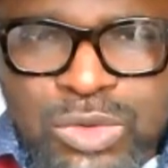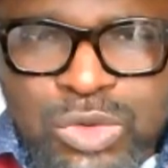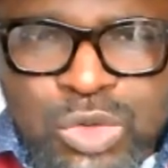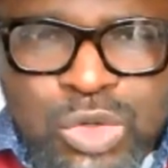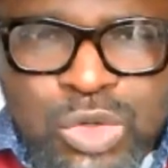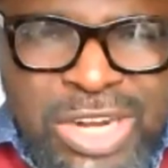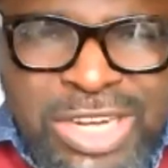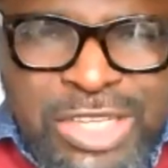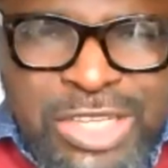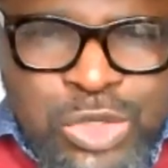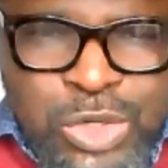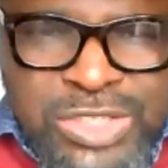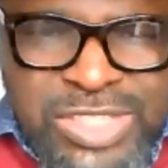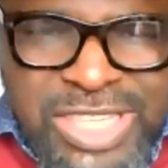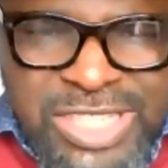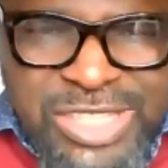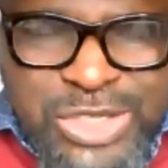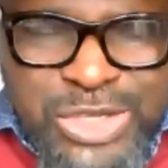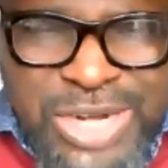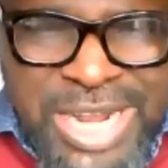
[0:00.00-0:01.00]
You don't need to
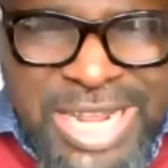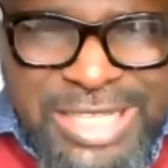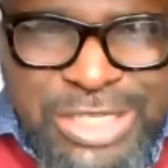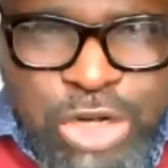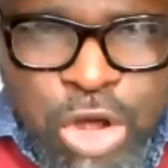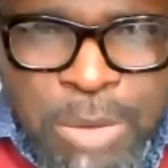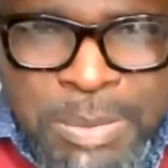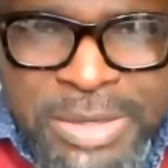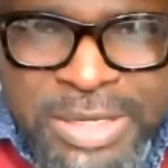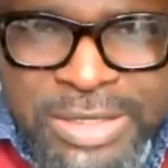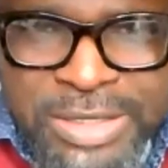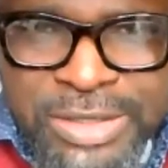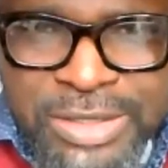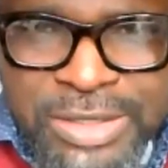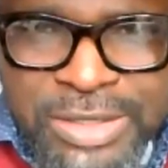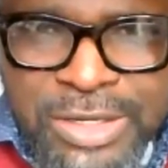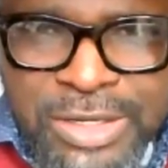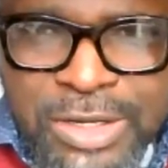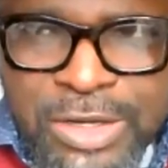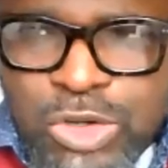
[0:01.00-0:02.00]
see threat coming.
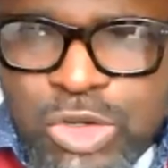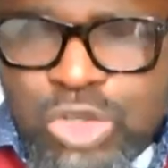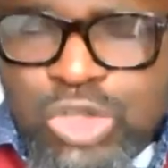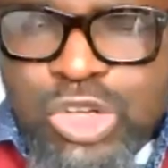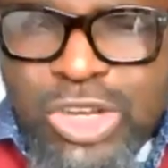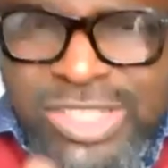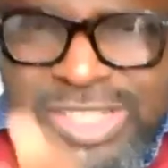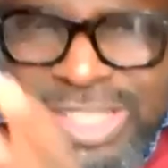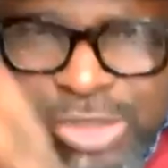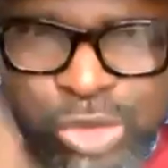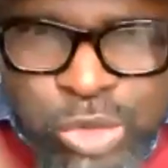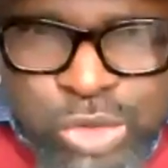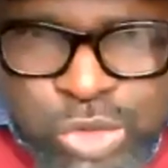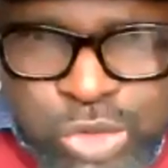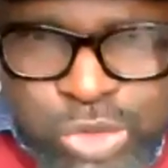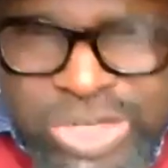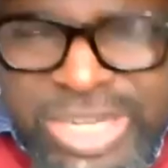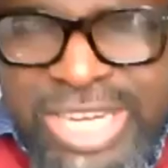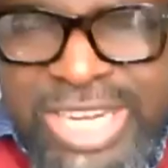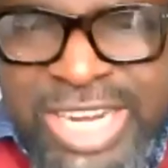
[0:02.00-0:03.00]
You just need to
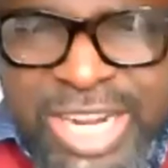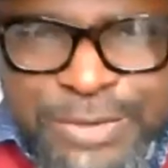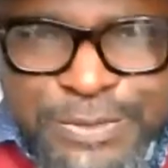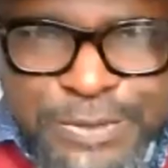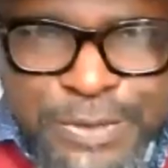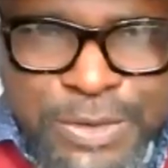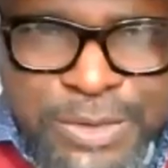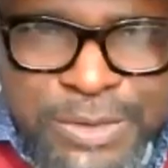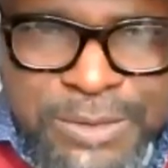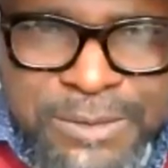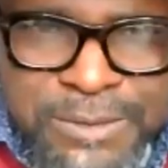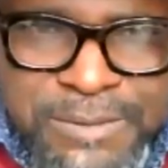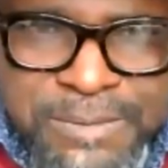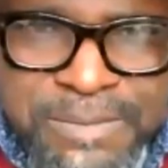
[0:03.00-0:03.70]
do the needful.